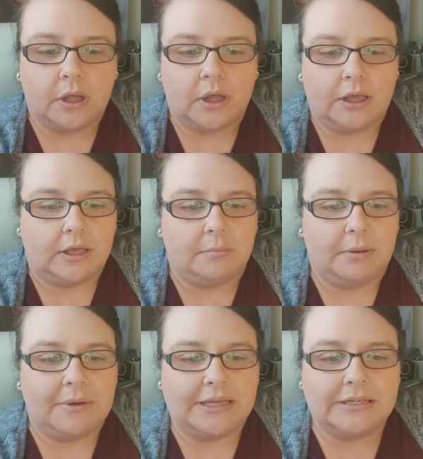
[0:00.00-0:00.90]
it can
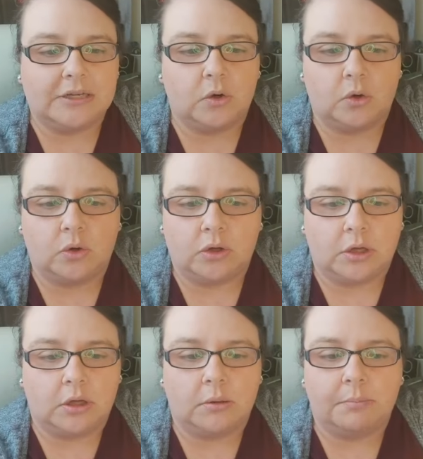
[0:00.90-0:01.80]
be made in
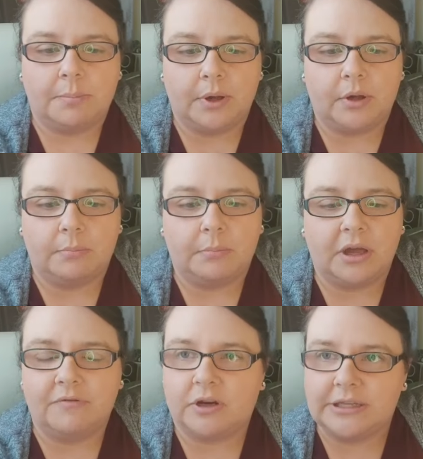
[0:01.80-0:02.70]
cork, but
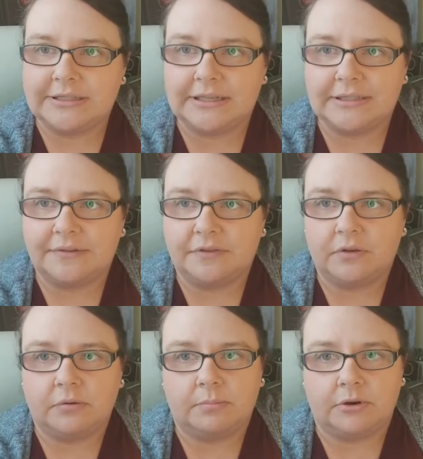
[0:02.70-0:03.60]
my advice is, if
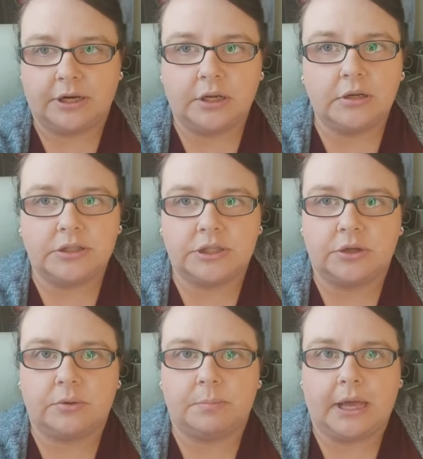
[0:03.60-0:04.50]
you're brand new
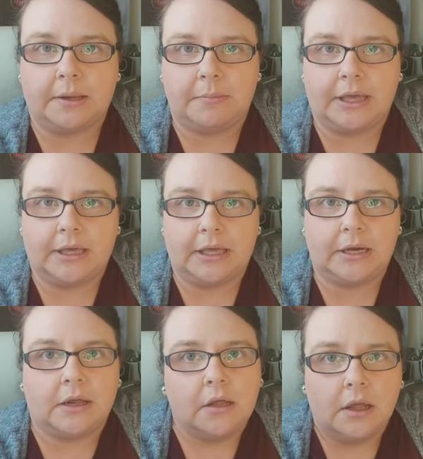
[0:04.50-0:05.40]
to bag
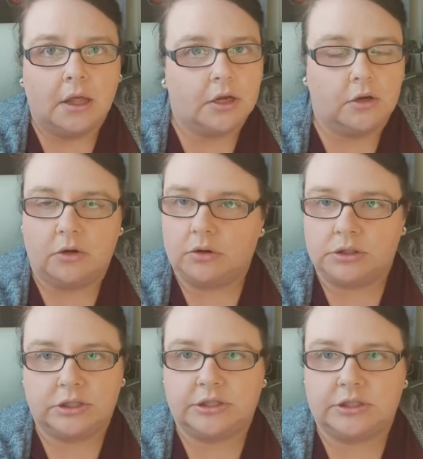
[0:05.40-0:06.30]
making, not to